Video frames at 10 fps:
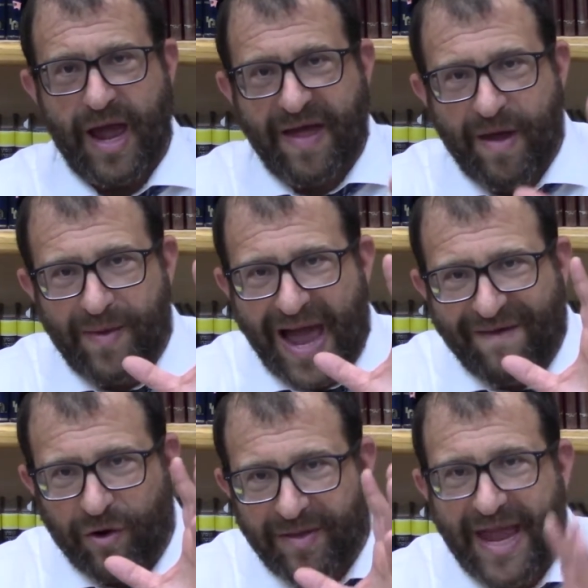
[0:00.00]
and then we
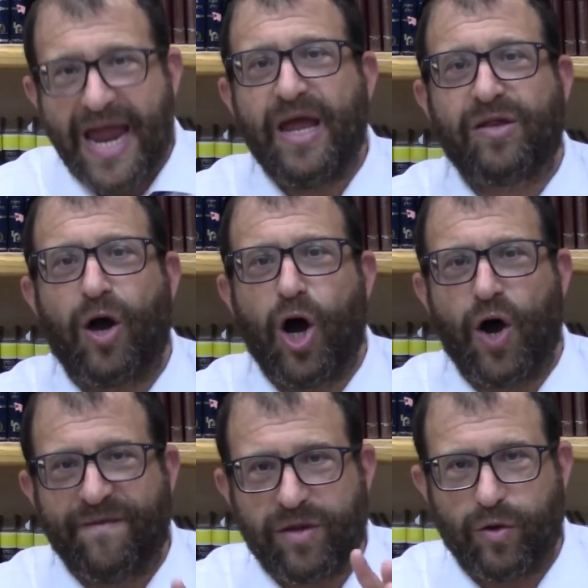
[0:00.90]
have our days
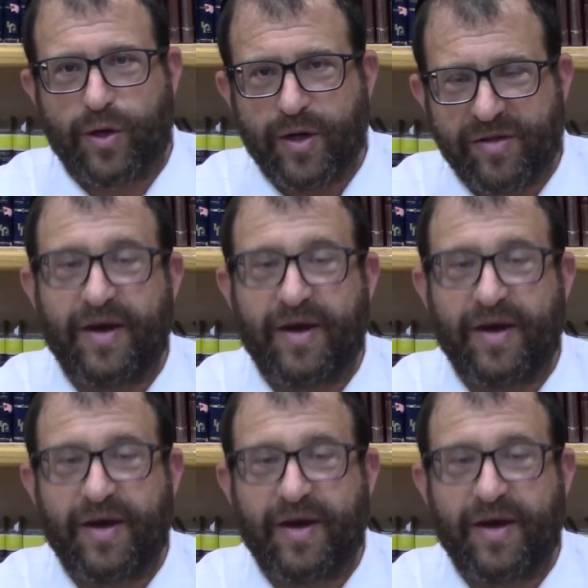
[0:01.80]
of Sukkot,